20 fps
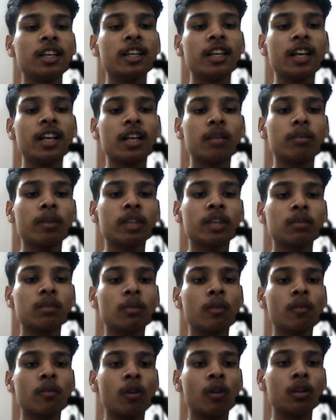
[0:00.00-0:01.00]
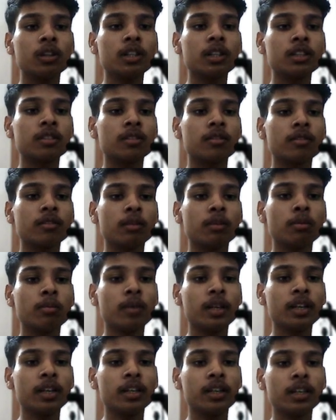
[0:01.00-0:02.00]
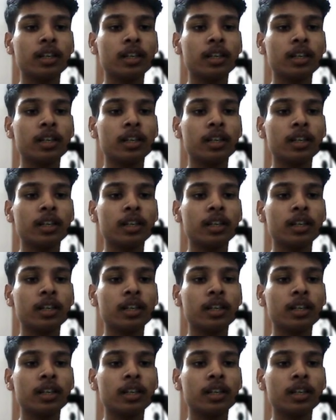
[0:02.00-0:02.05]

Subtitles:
and maximum of all this will be my